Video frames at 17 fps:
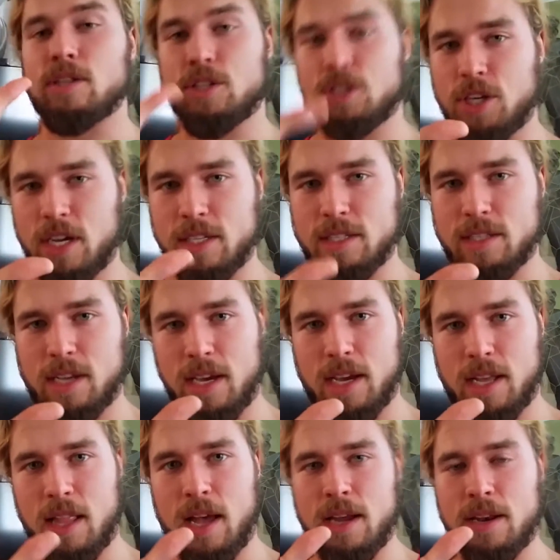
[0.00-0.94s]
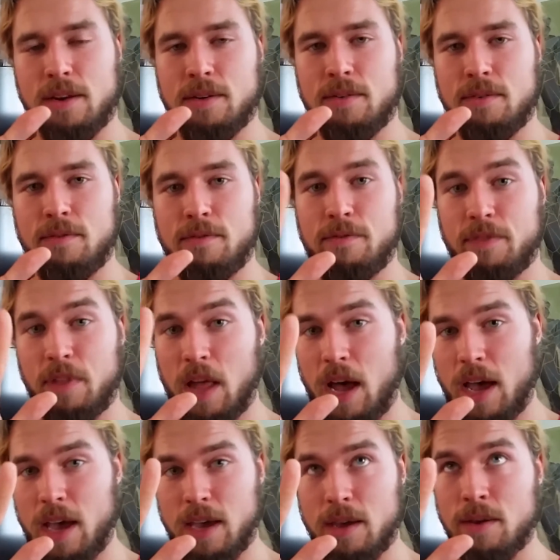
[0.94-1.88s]
chest incline,
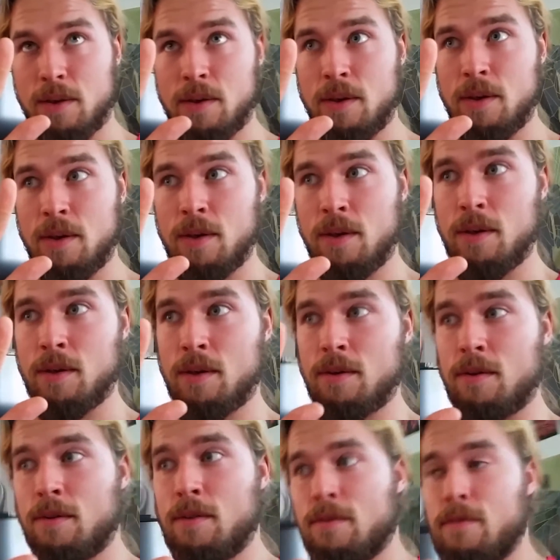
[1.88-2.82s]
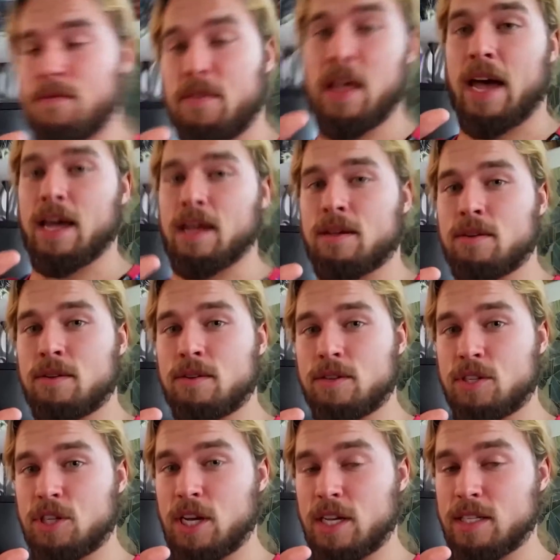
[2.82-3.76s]
fly, flat,
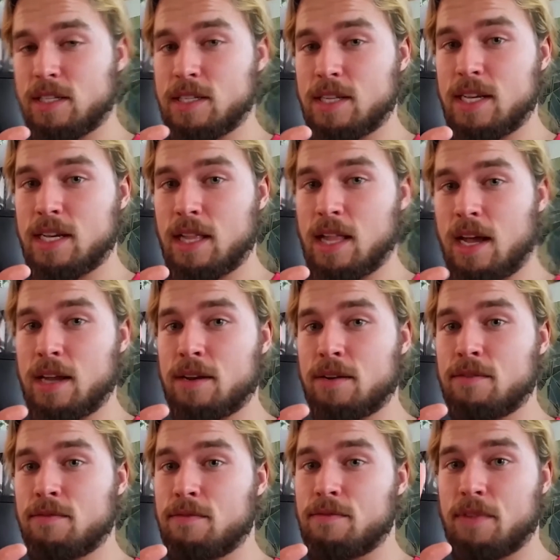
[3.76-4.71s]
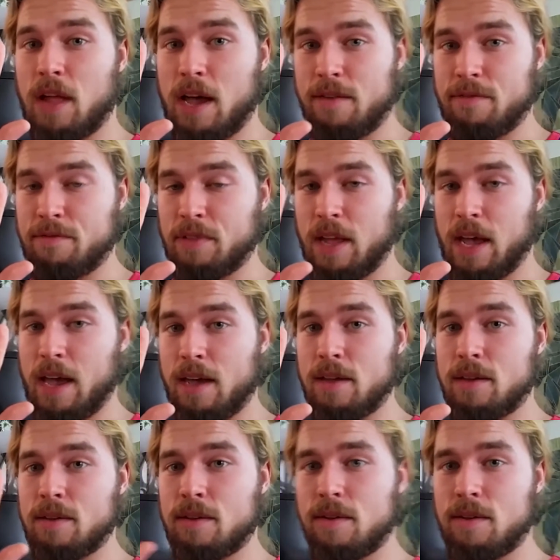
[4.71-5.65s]
chest decline, fly, flat,
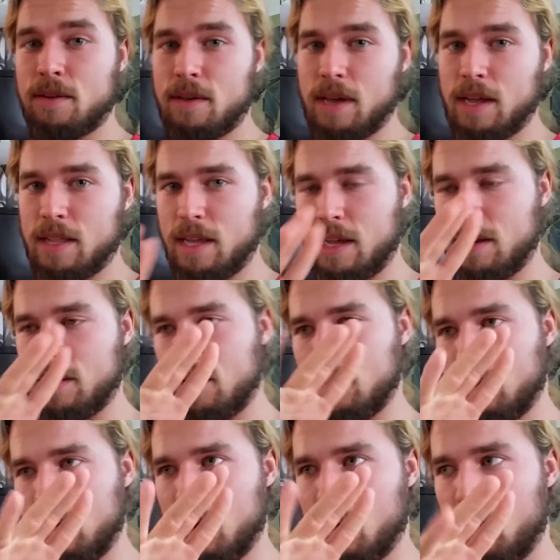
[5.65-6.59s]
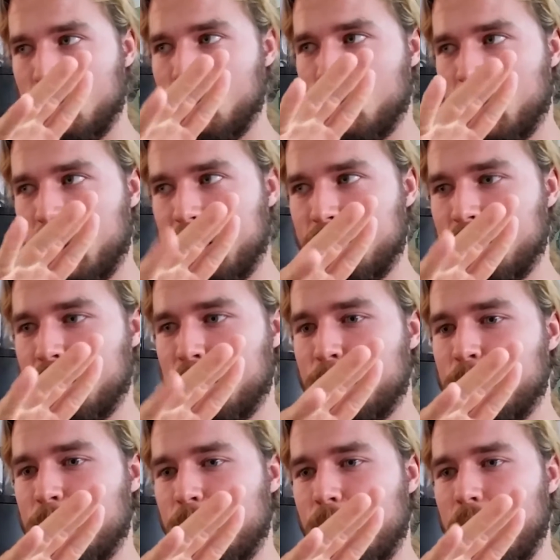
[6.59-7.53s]
and then, you know,
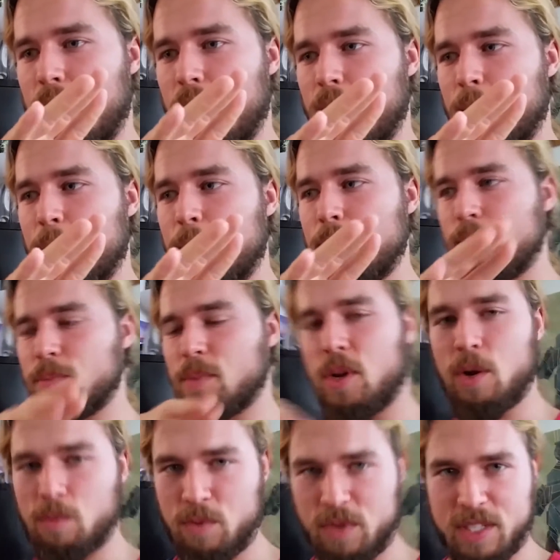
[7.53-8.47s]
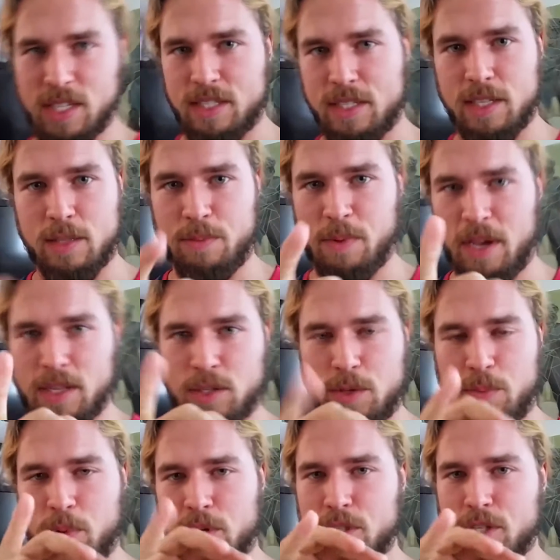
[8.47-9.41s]
whatever, resistance bands
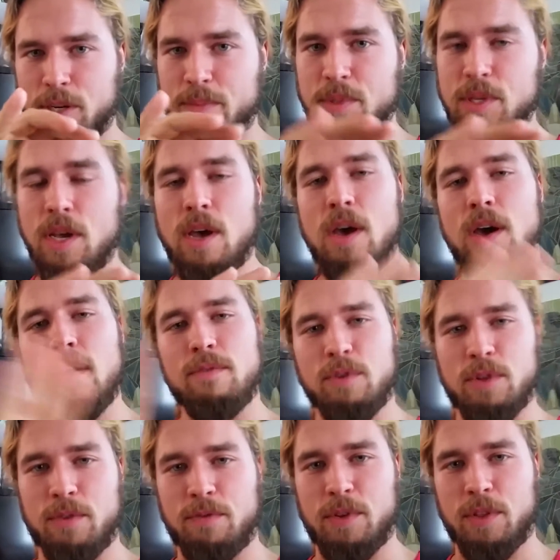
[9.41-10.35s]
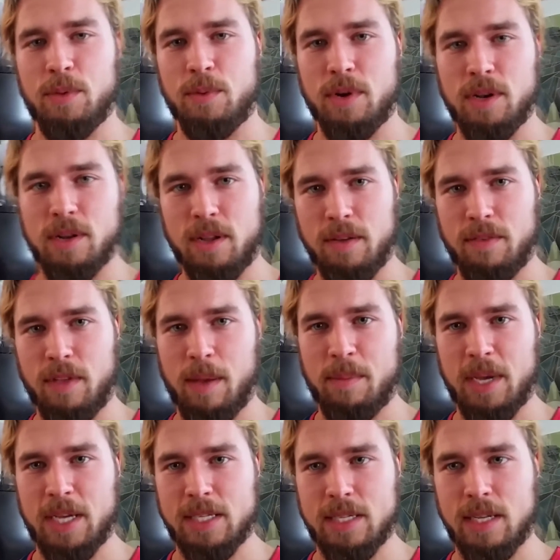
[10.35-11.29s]
or push-ups for the 5th one, if
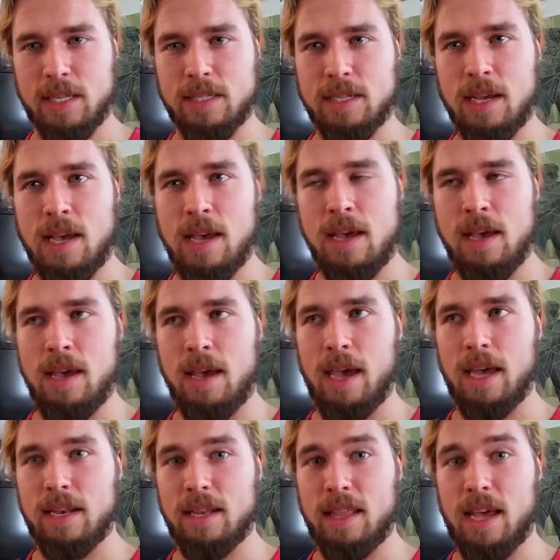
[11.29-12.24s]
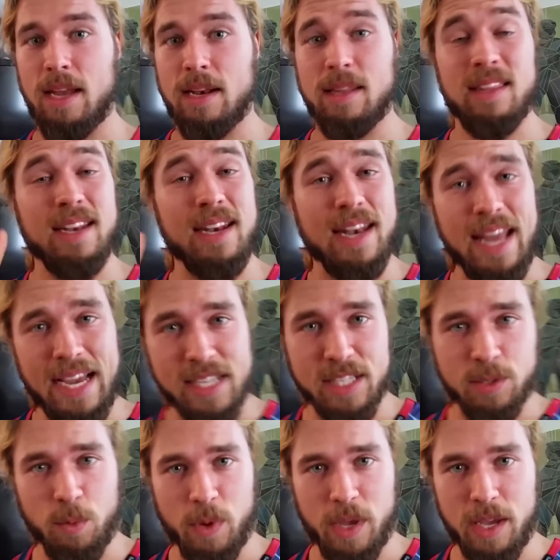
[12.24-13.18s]
that makes sense. And then the
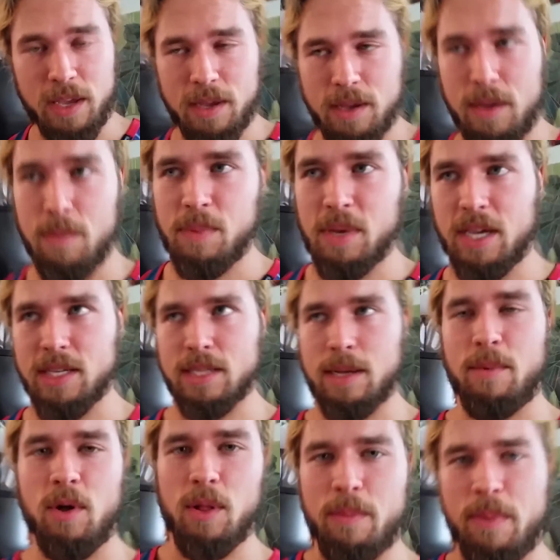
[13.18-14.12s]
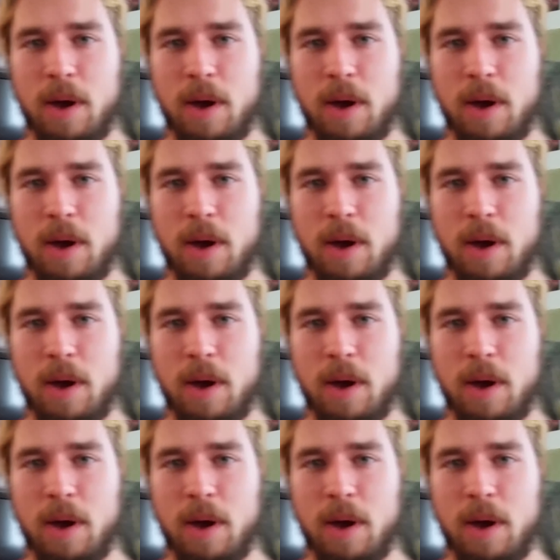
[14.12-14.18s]
next week, because I'm all